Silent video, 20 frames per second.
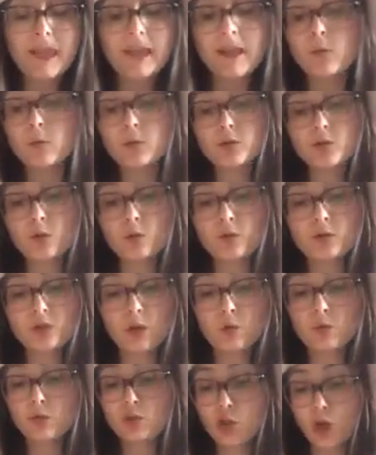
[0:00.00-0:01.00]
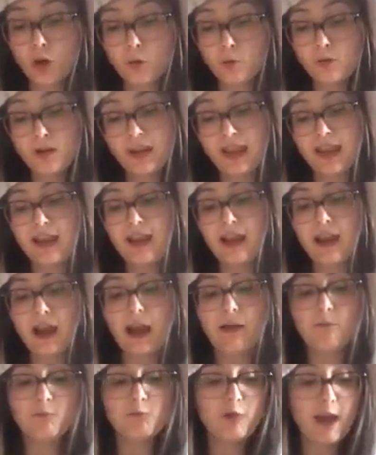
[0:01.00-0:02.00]
It was also choking
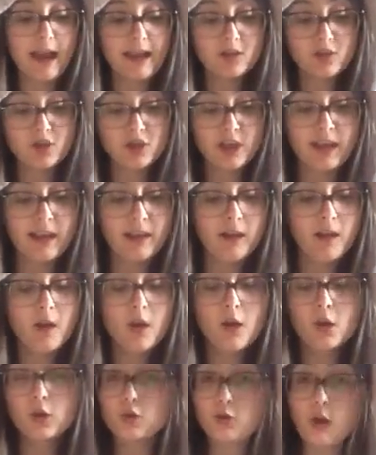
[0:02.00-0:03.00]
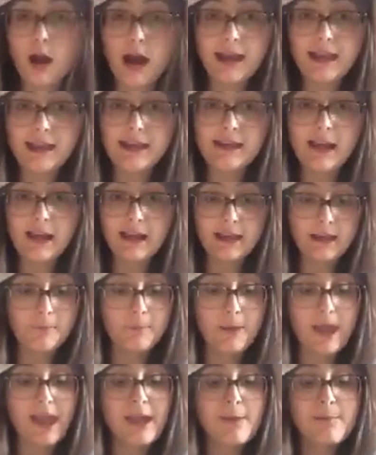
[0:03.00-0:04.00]
and retching, crying like a
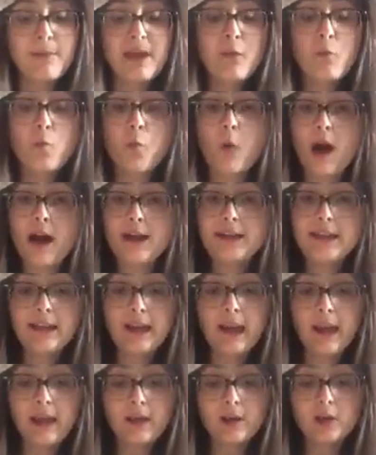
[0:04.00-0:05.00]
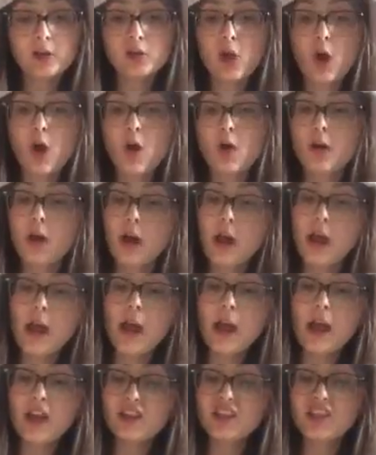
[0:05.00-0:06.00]
baby, whining like a dog,
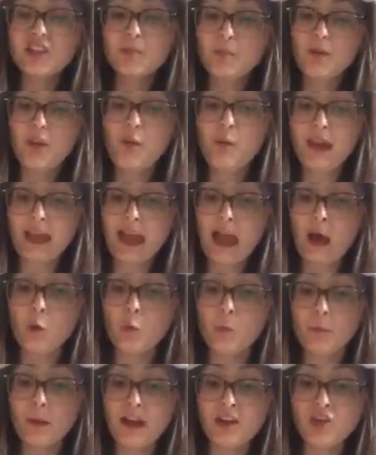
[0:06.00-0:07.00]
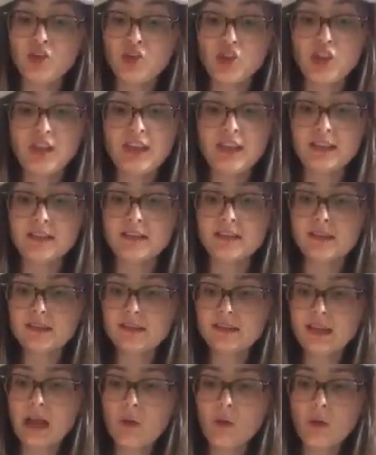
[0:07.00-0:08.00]
and spewing out bad cheese and
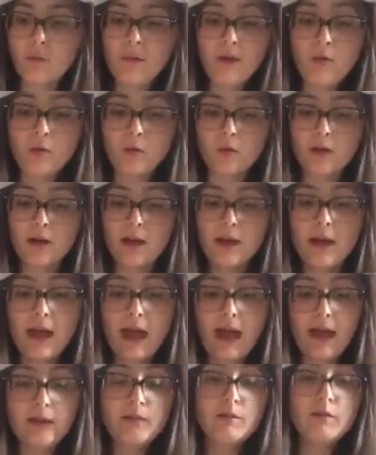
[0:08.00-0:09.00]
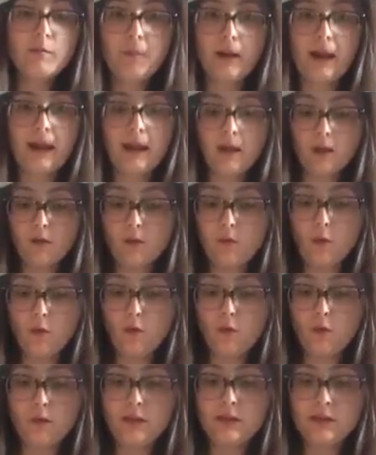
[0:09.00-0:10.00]
sour milk, and a plague of
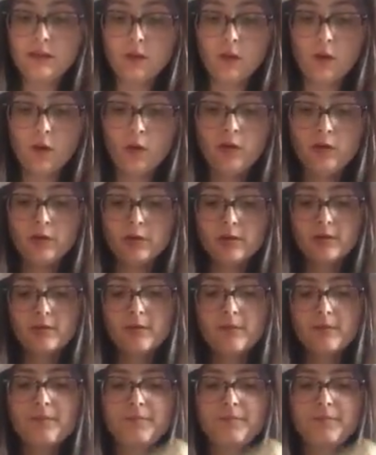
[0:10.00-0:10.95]
hungry slugs.